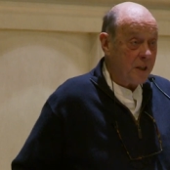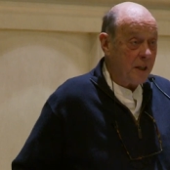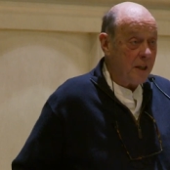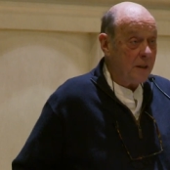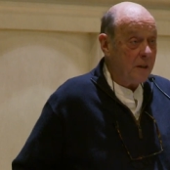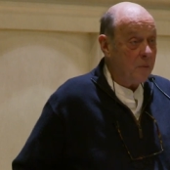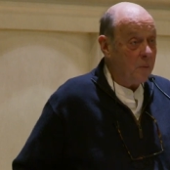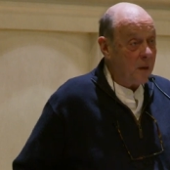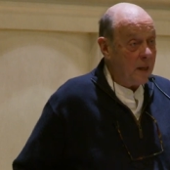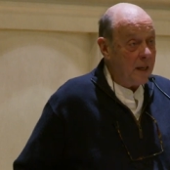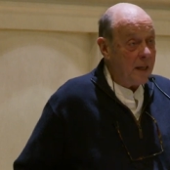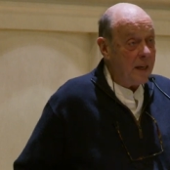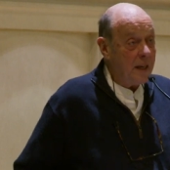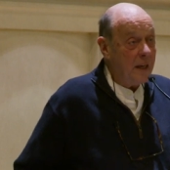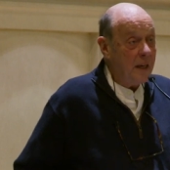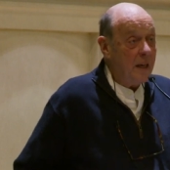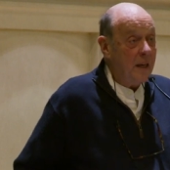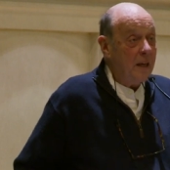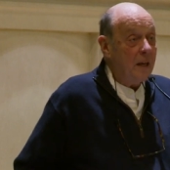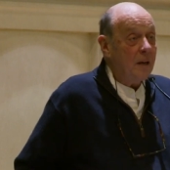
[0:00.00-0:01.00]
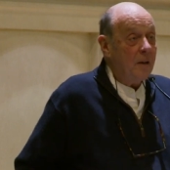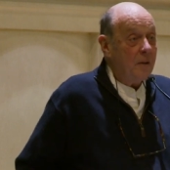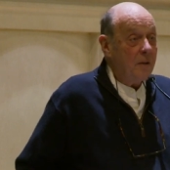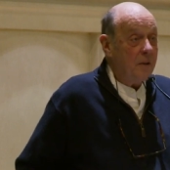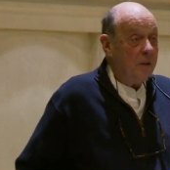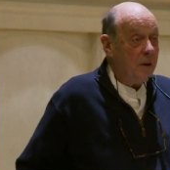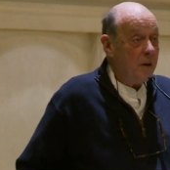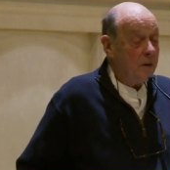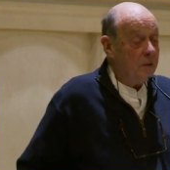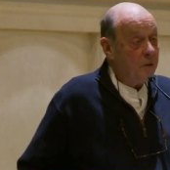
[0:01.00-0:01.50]
and the way
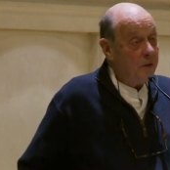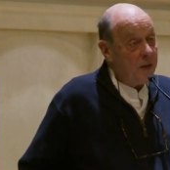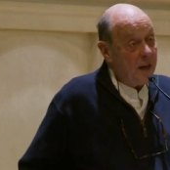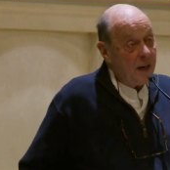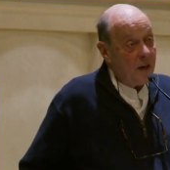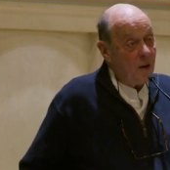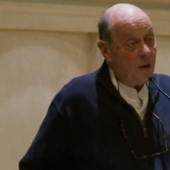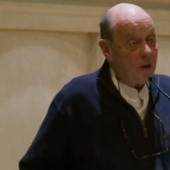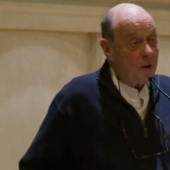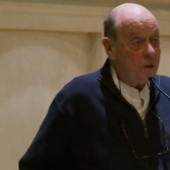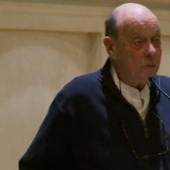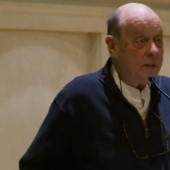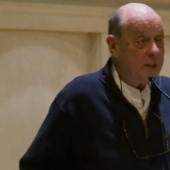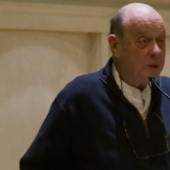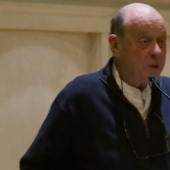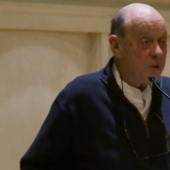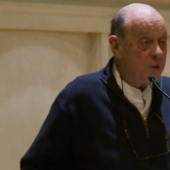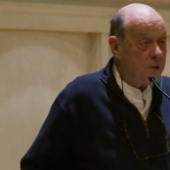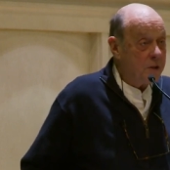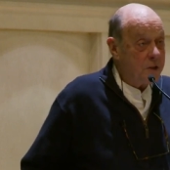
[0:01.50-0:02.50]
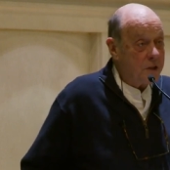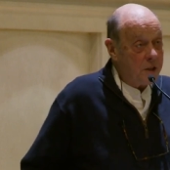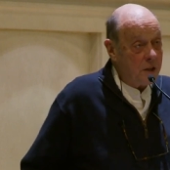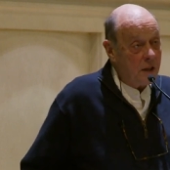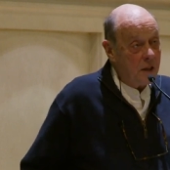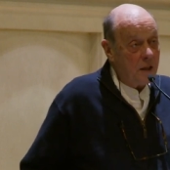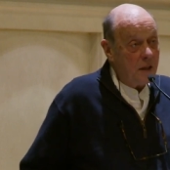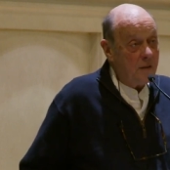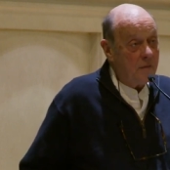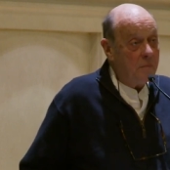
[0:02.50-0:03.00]
the, they are creatures
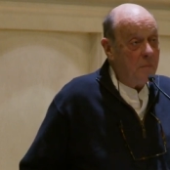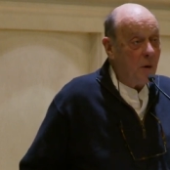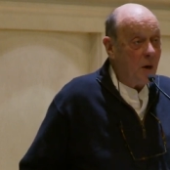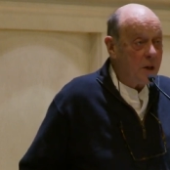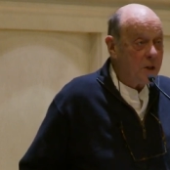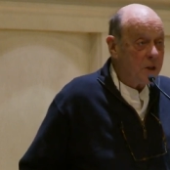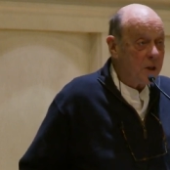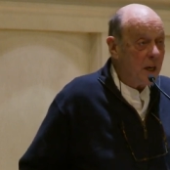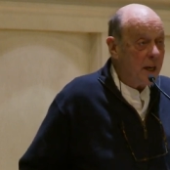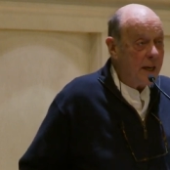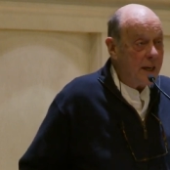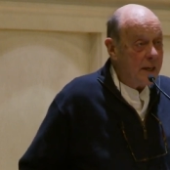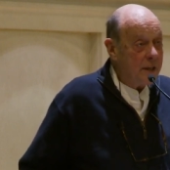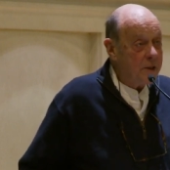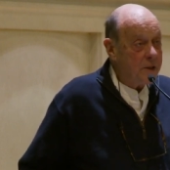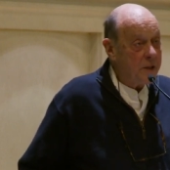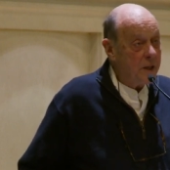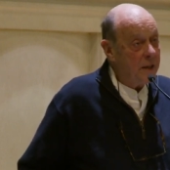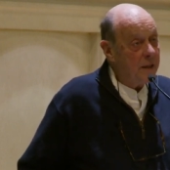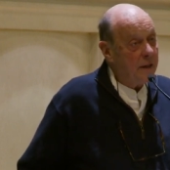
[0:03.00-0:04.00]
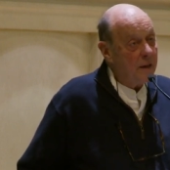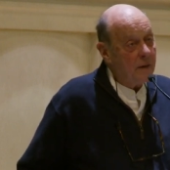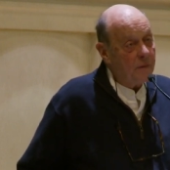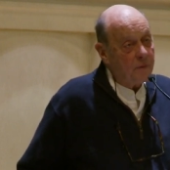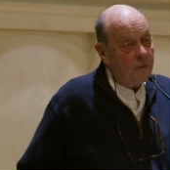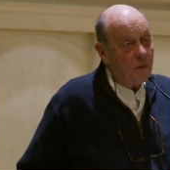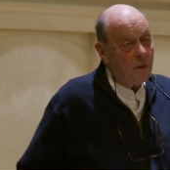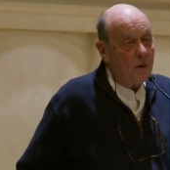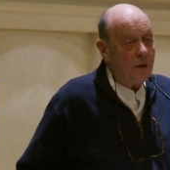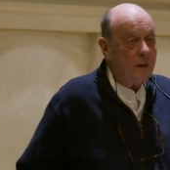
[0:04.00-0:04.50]
of marshlands and
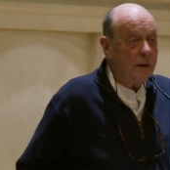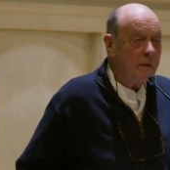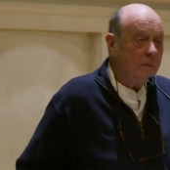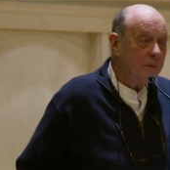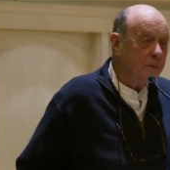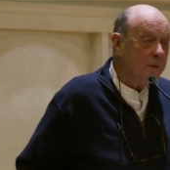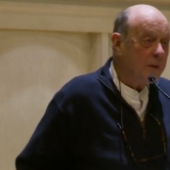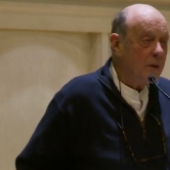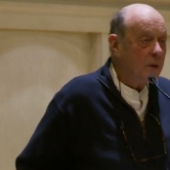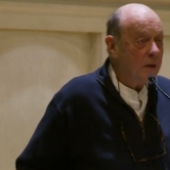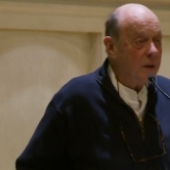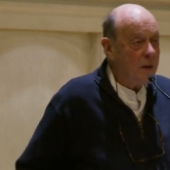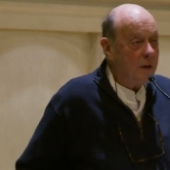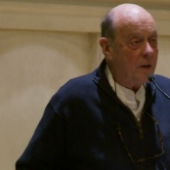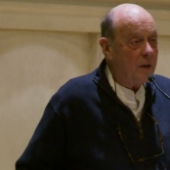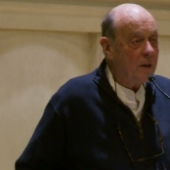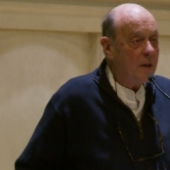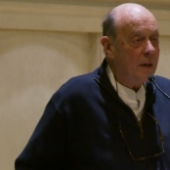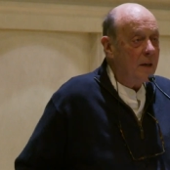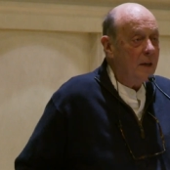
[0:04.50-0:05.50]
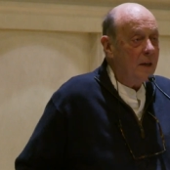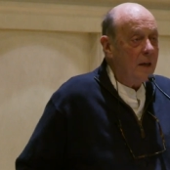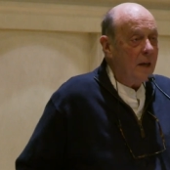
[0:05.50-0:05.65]
therefore inferior,